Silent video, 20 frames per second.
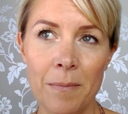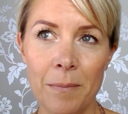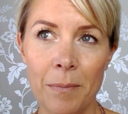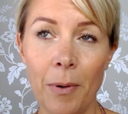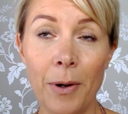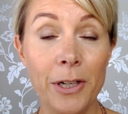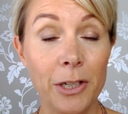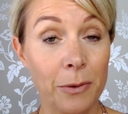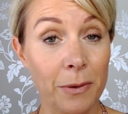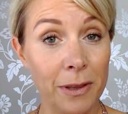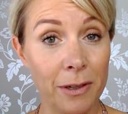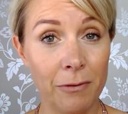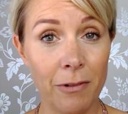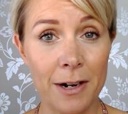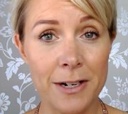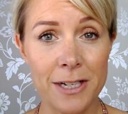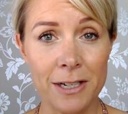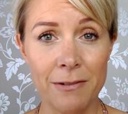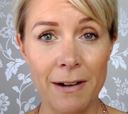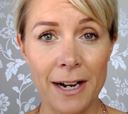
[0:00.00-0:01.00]
point you in the
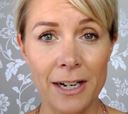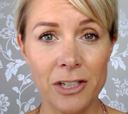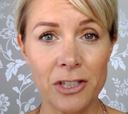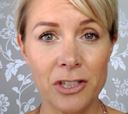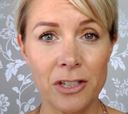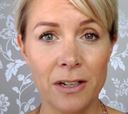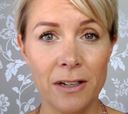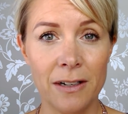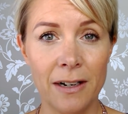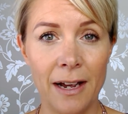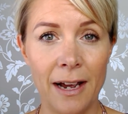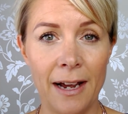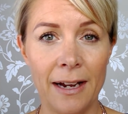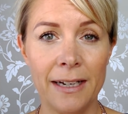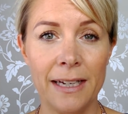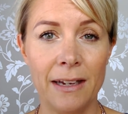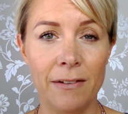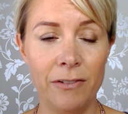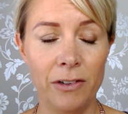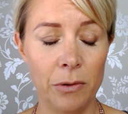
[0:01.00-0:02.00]
right direction
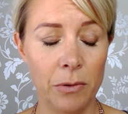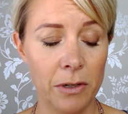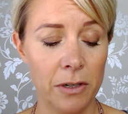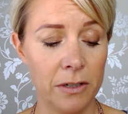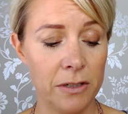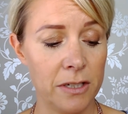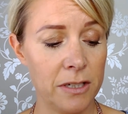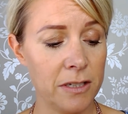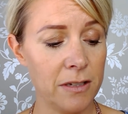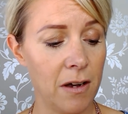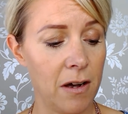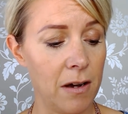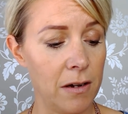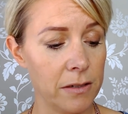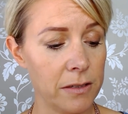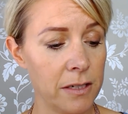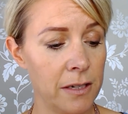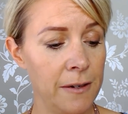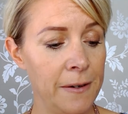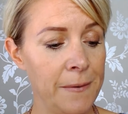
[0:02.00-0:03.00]
and give you a good
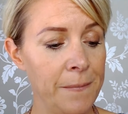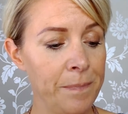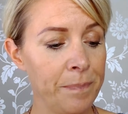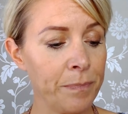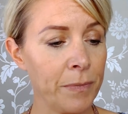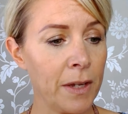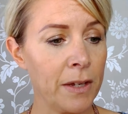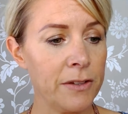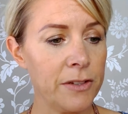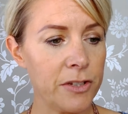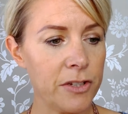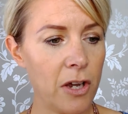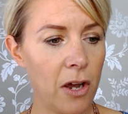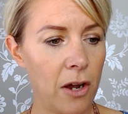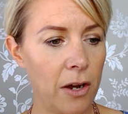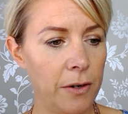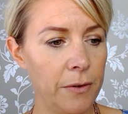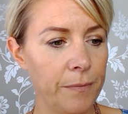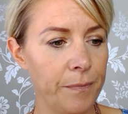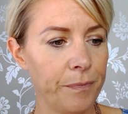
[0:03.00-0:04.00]
start.
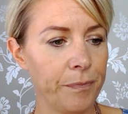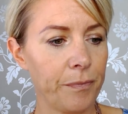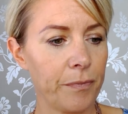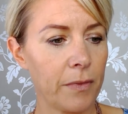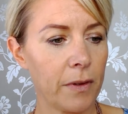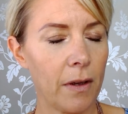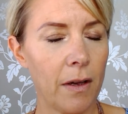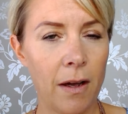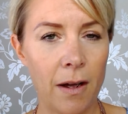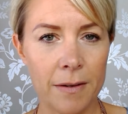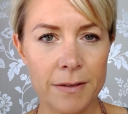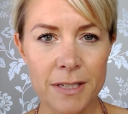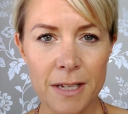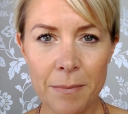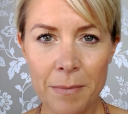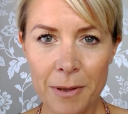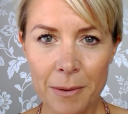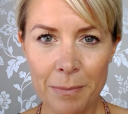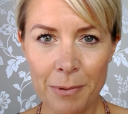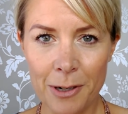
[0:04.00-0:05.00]
So
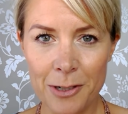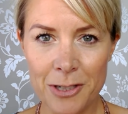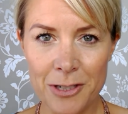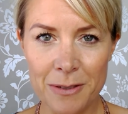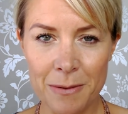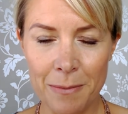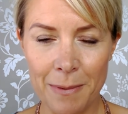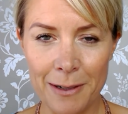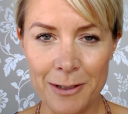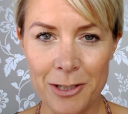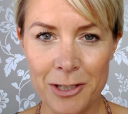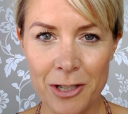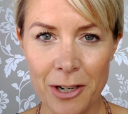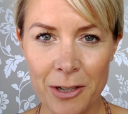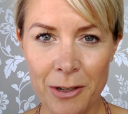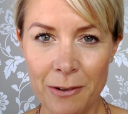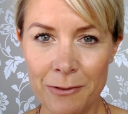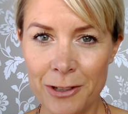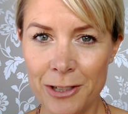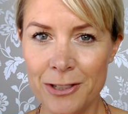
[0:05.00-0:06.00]
some of the brushes I'm about to show
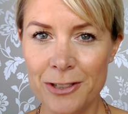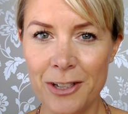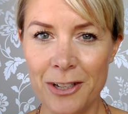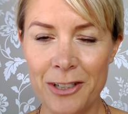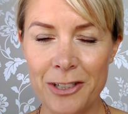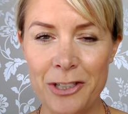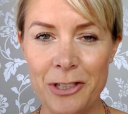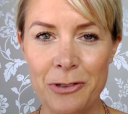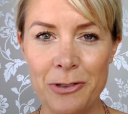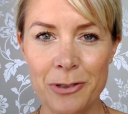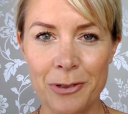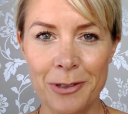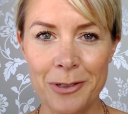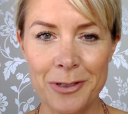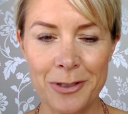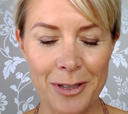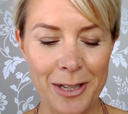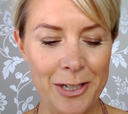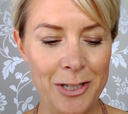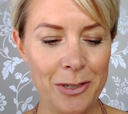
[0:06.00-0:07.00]
you, I've just done a tutorial,
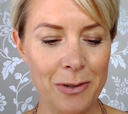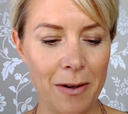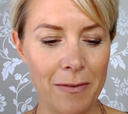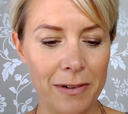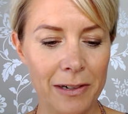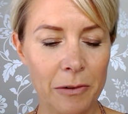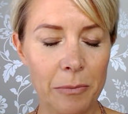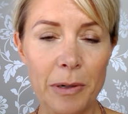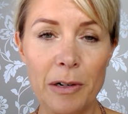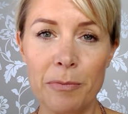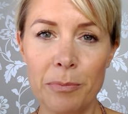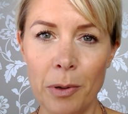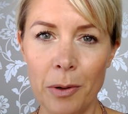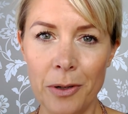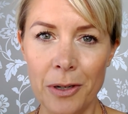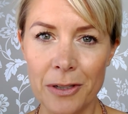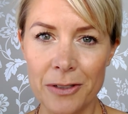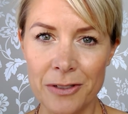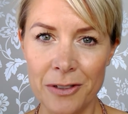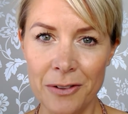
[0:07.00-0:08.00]
so they do have a little bit of
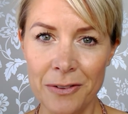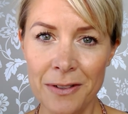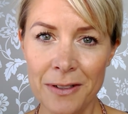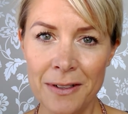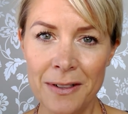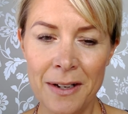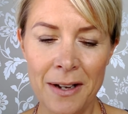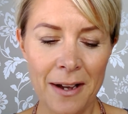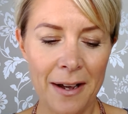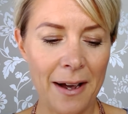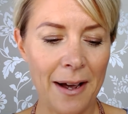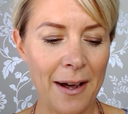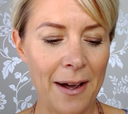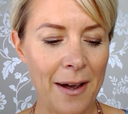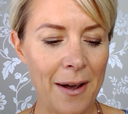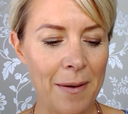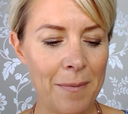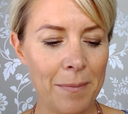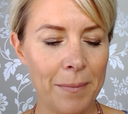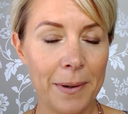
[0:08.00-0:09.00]
product on,
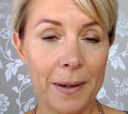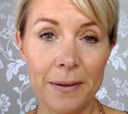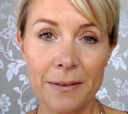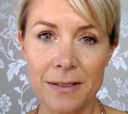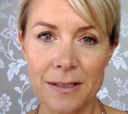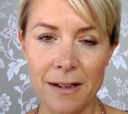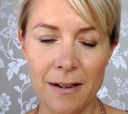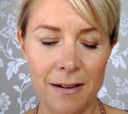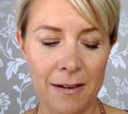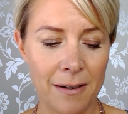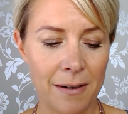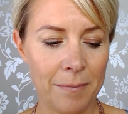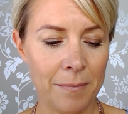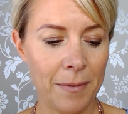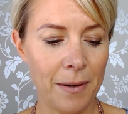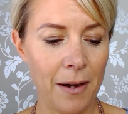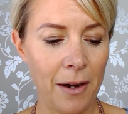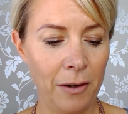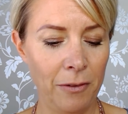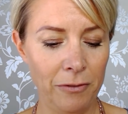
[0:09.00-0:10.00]
but
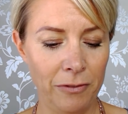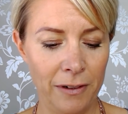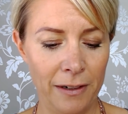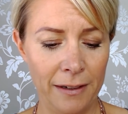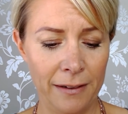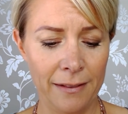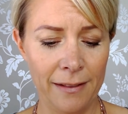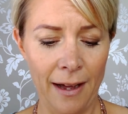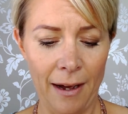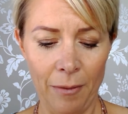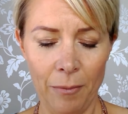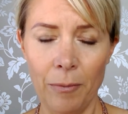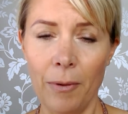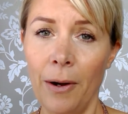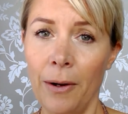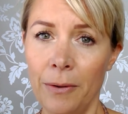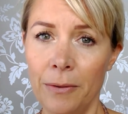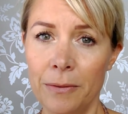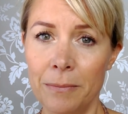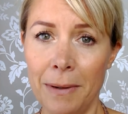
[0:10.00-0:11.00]
hopefully that
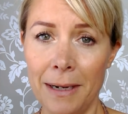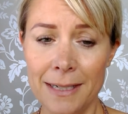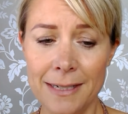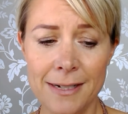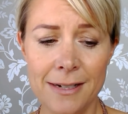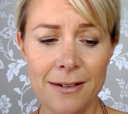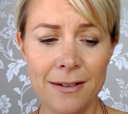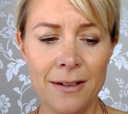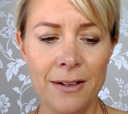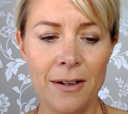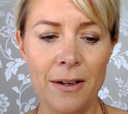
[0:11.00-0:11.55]
won't matter.